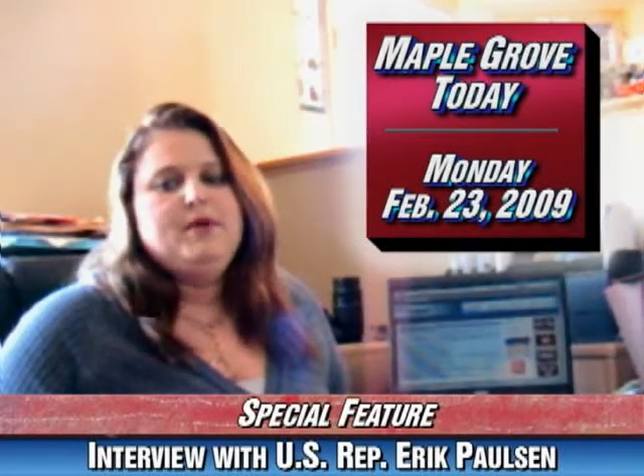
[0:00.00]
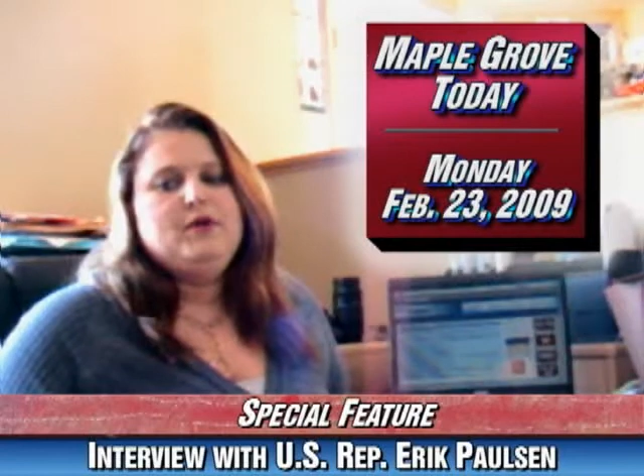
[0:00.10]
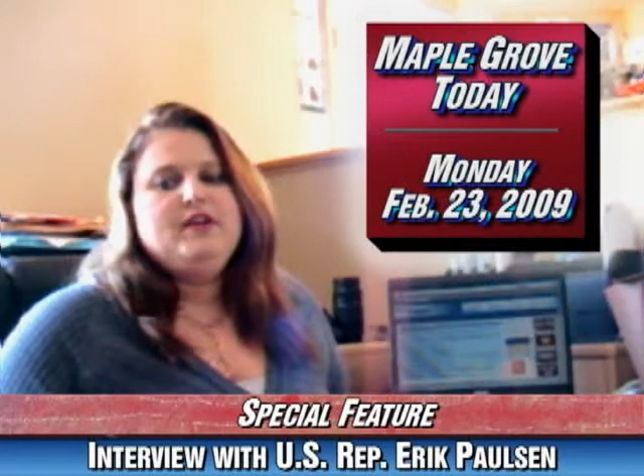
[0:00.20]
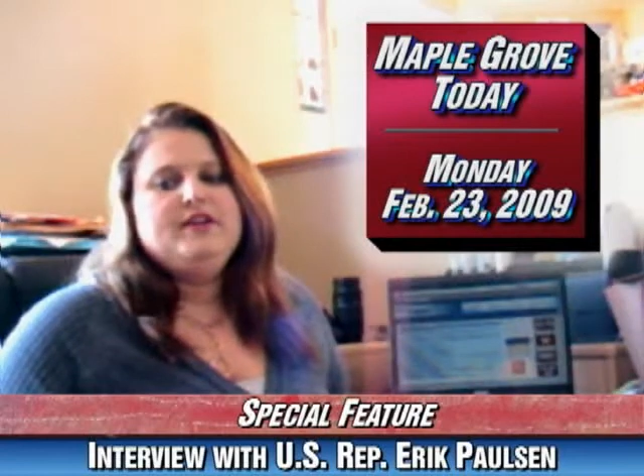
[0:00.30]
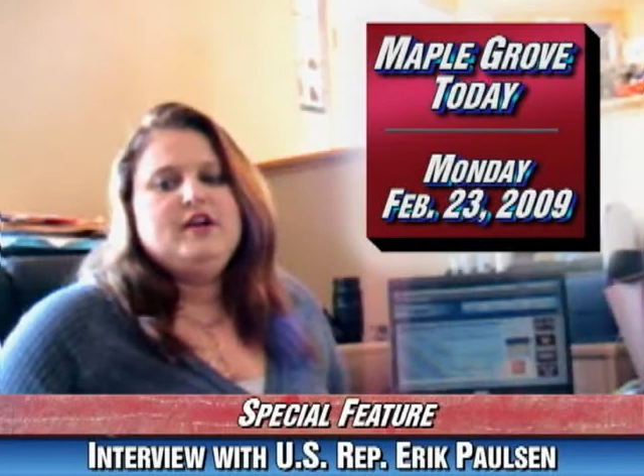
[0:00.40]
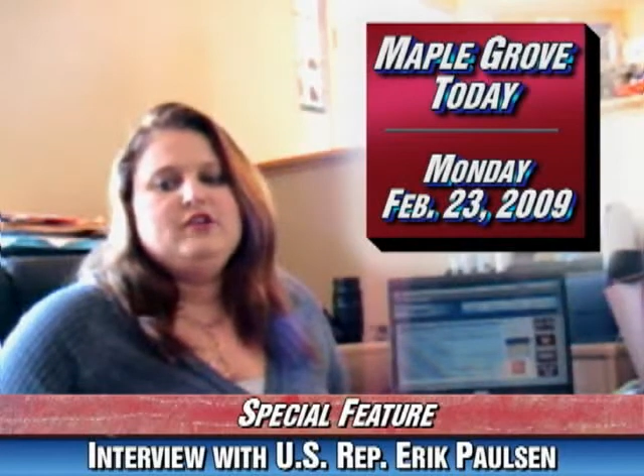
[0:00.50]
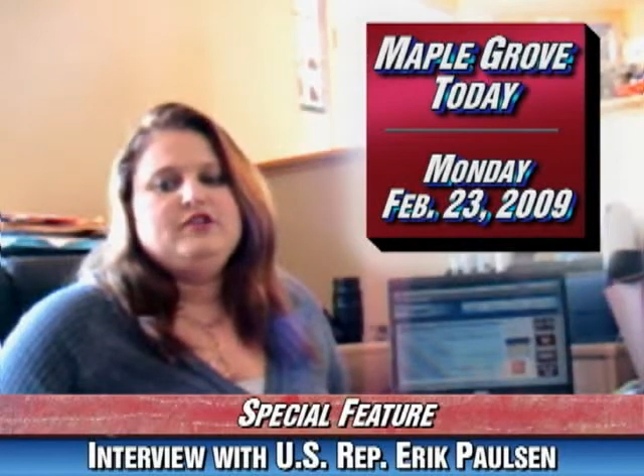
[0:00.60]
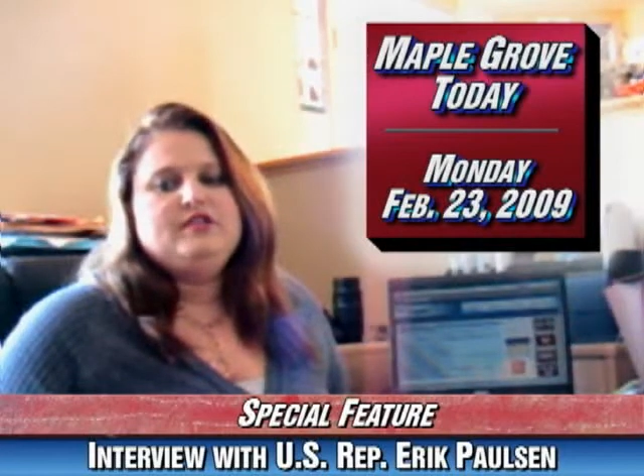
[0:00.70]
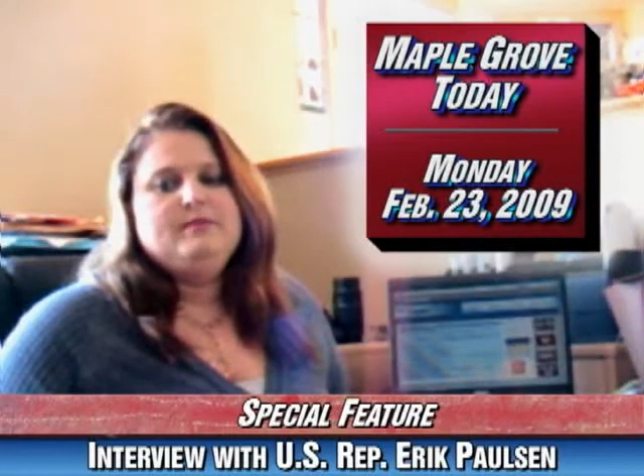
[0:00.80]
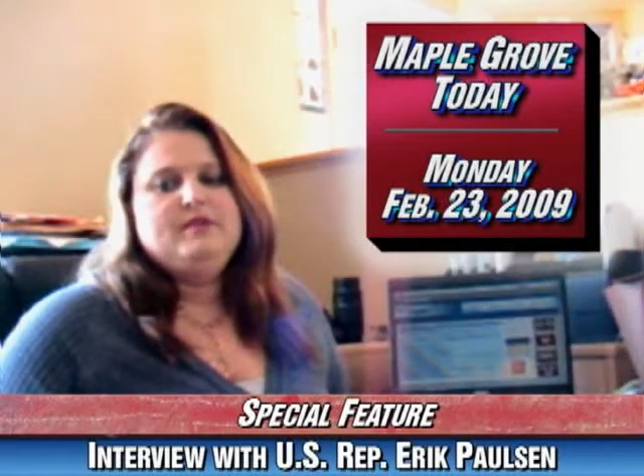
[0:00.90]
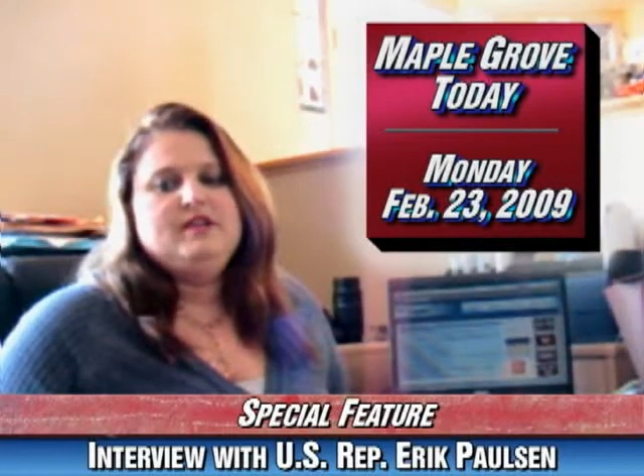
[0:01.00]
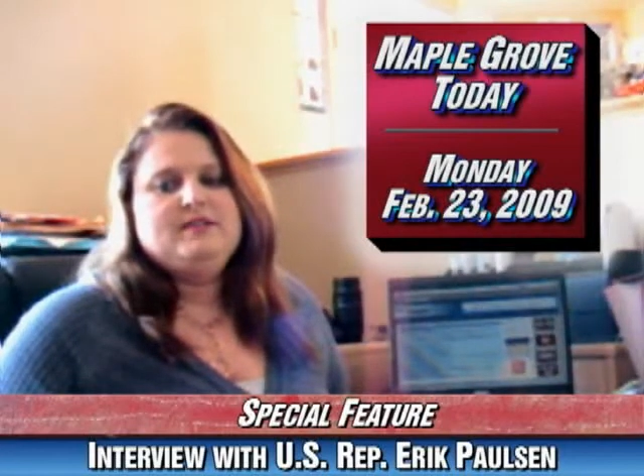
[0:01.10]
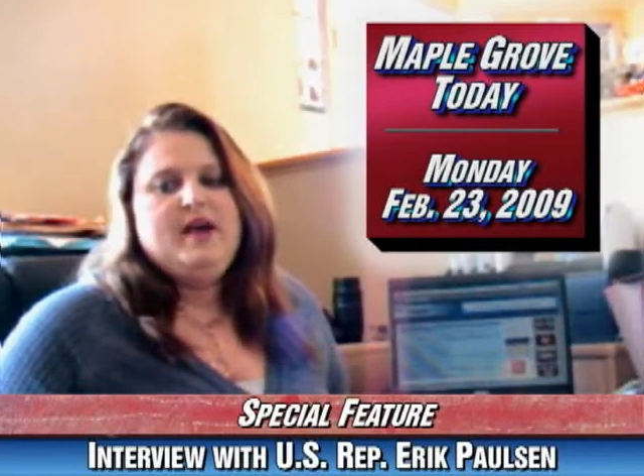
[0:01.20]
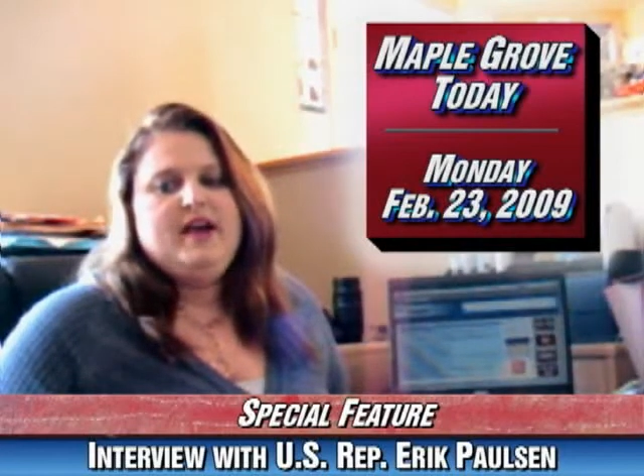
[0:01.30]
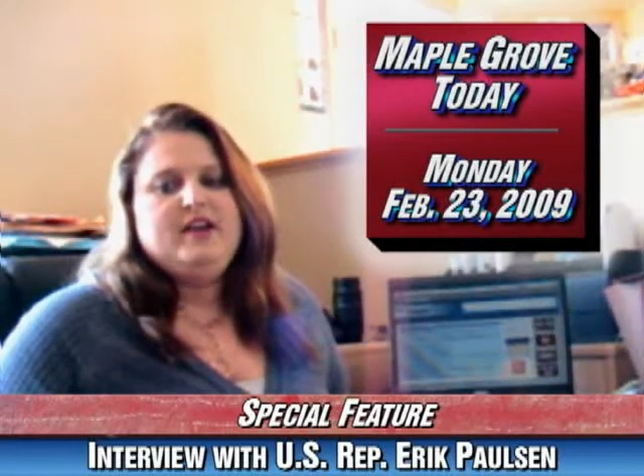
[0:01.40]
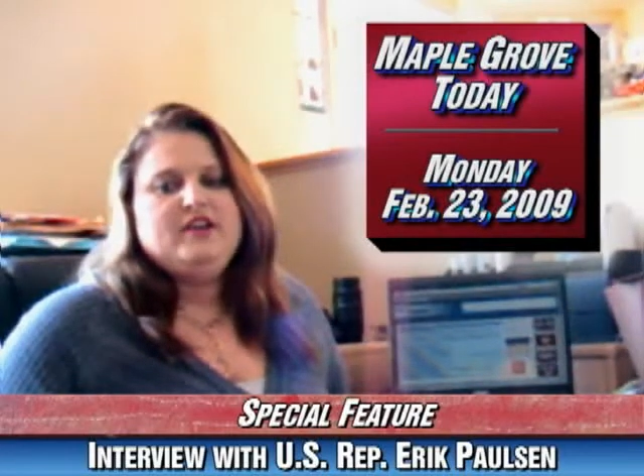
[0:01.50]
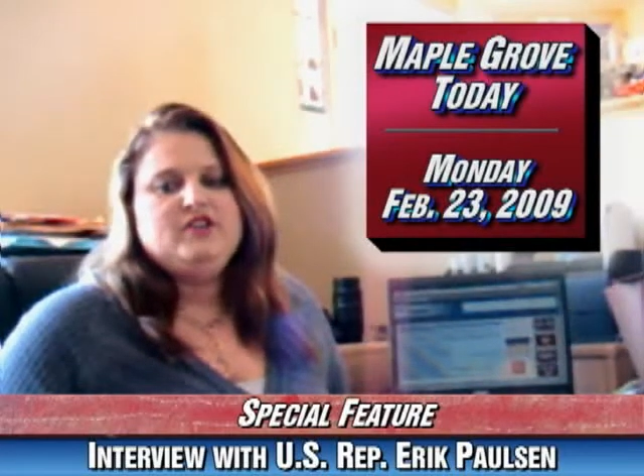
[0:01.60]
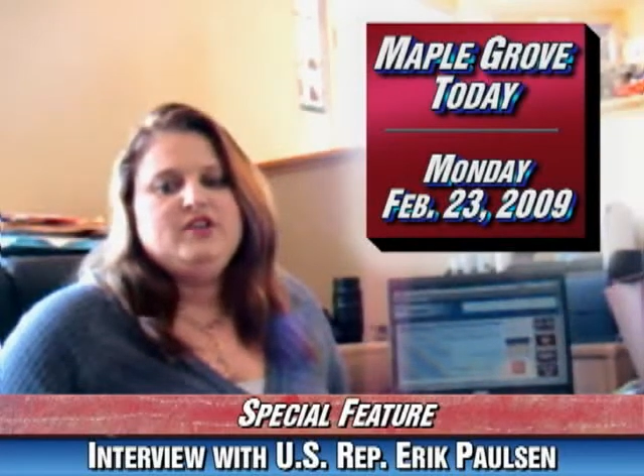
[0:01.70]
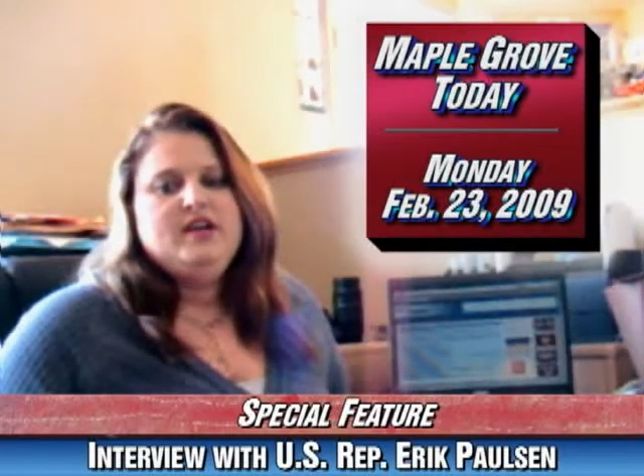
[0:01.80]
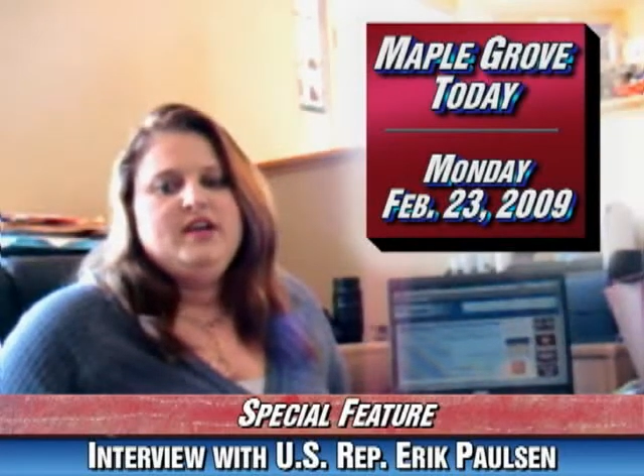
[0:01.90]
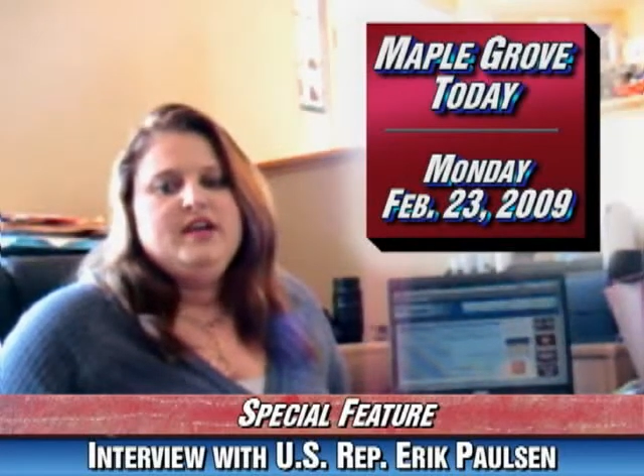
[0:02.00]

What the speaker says: billion stimulus package.